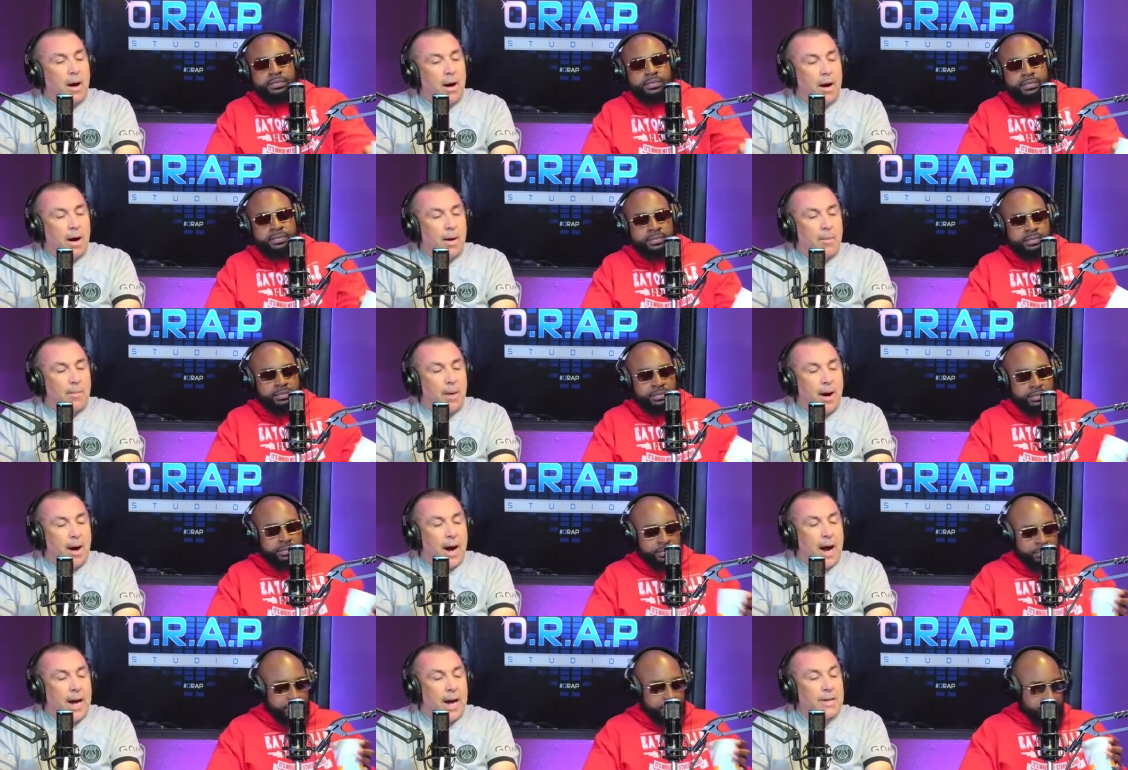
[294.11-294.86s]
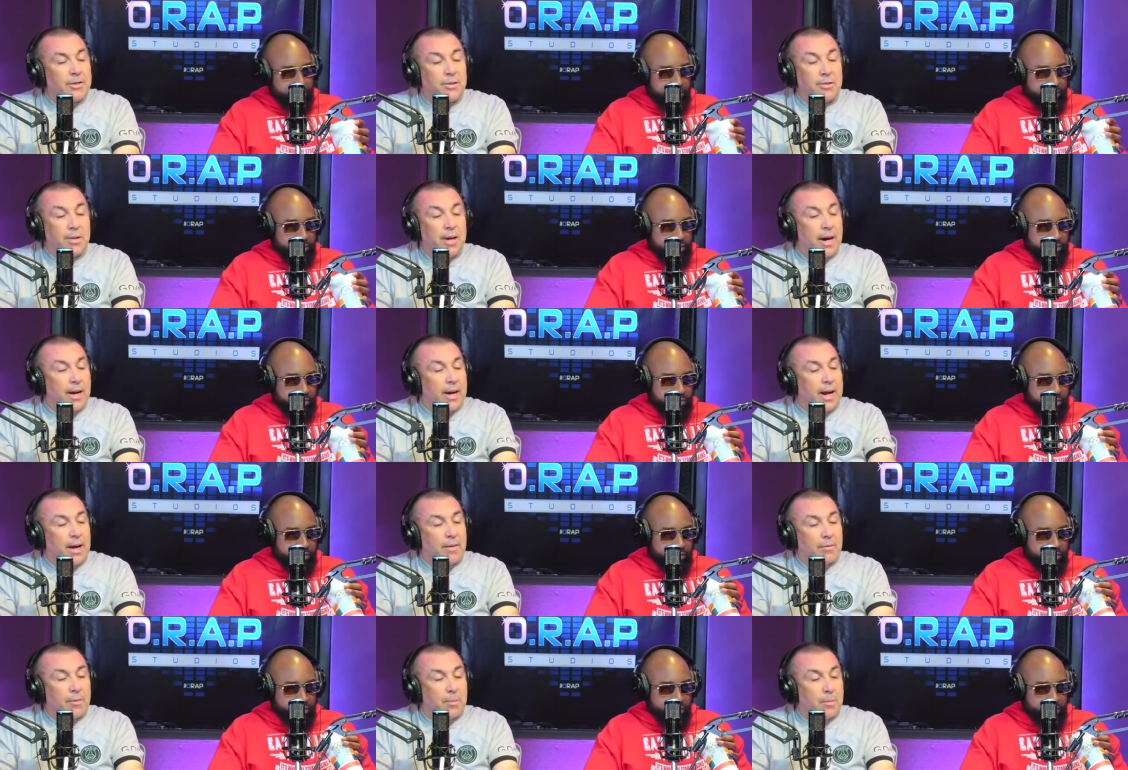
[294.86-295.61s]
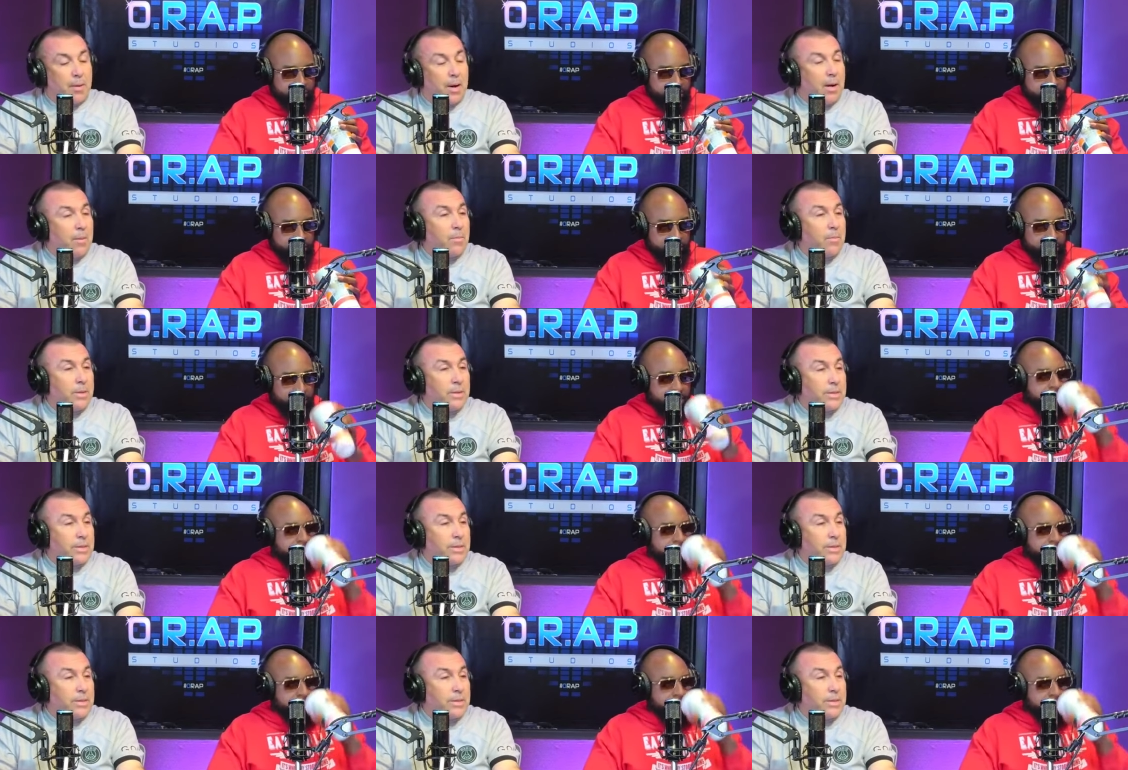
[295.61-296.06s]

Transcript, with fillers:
Speaker 1: Um, I do not have a problem with